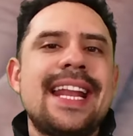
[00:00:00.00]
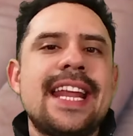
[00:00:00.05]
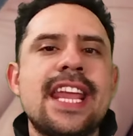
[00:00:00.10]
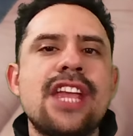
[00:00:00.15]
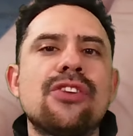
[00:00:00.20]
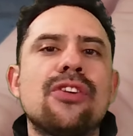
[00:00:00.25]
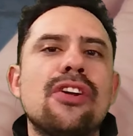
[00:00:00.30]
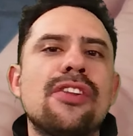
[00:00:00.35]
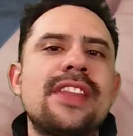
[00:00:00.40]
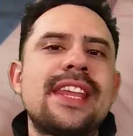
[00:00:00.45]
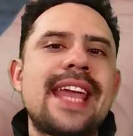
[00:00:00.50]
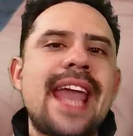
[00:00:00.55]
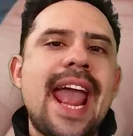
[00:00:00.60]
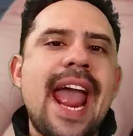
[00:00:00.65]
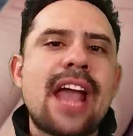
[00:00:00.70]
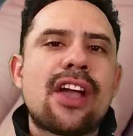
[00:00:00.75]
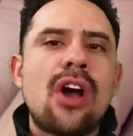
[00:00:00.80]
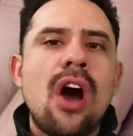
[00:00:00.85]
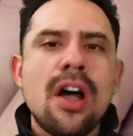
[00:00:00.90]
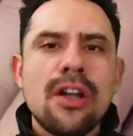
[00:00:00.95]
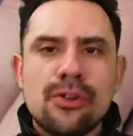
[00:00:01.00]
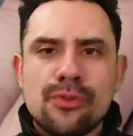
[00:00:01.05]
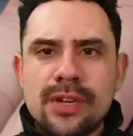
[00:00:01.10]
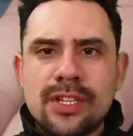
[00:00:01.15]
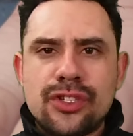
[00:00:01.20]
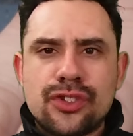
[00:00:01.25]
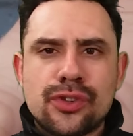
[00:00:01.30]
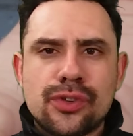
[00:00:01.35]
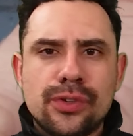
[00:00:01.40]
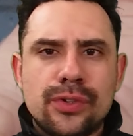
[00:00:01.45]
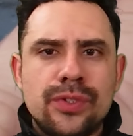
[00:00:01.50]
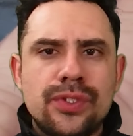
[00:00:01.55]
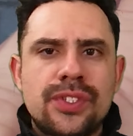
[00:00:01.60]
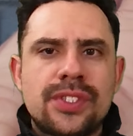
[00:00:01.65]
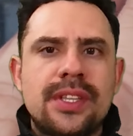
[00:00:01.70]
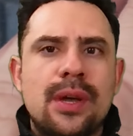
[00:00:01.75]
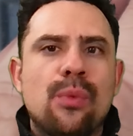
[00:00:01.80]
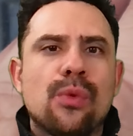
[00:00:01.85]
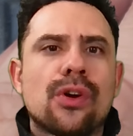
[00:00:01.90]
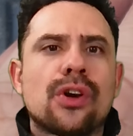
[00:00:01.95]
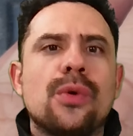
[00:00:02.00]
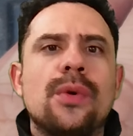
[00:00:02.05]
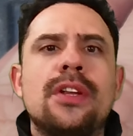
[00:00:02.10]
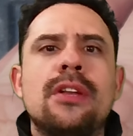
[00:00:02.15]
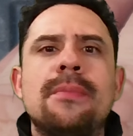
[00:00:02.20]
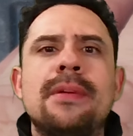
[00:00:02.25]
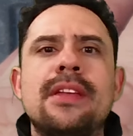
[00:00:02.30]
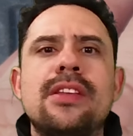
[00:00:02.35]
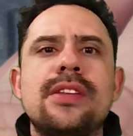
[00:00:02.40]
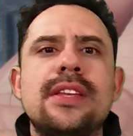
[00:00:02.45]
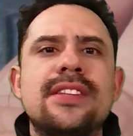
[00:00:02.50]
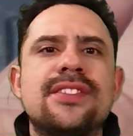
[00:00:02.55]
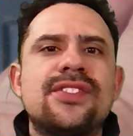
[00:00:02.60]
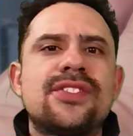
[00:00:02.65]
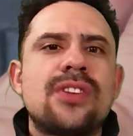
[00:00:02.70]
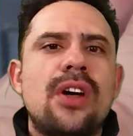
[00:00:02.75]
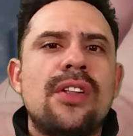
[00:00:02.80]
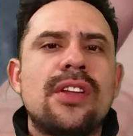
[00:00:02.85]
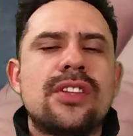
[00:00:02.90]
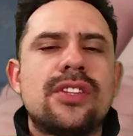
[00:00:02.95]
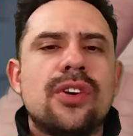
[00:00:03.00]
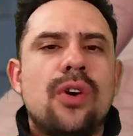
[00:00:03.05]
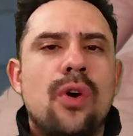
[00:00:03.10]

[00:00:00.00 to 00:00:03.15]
here are the concrete screws that we're going to be installing to